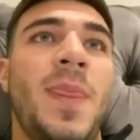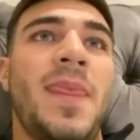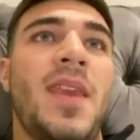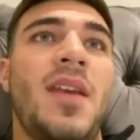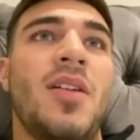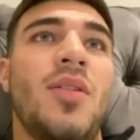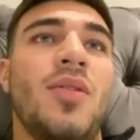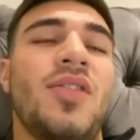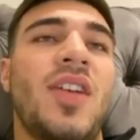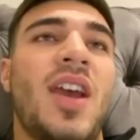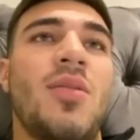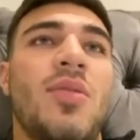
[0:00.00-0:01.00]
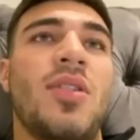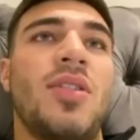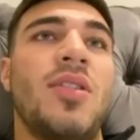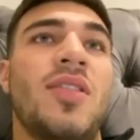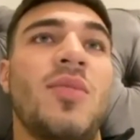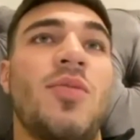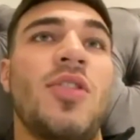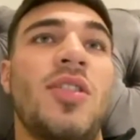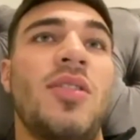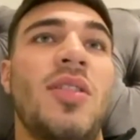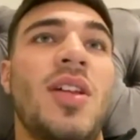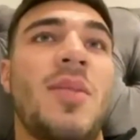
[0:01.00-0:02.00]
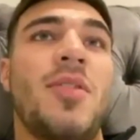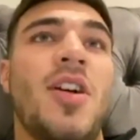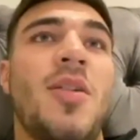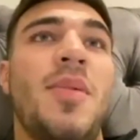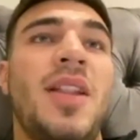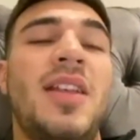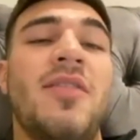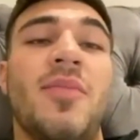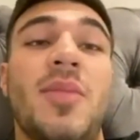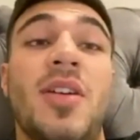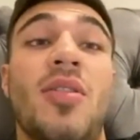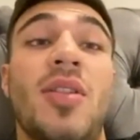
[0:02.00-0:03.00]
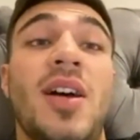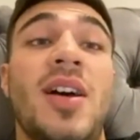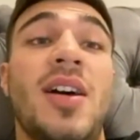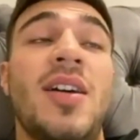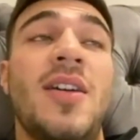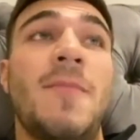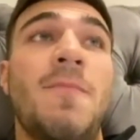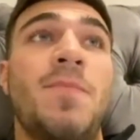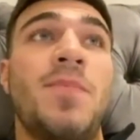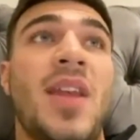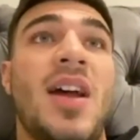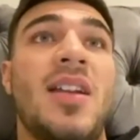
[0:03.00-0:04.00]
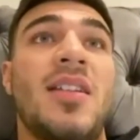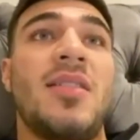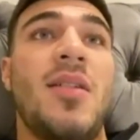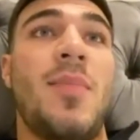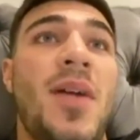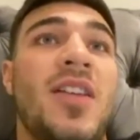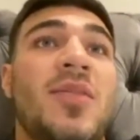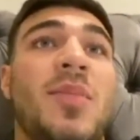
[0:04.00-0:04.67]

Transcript: you know, saying I want to do this, I want to do that, but I believe in my whole heart, and you best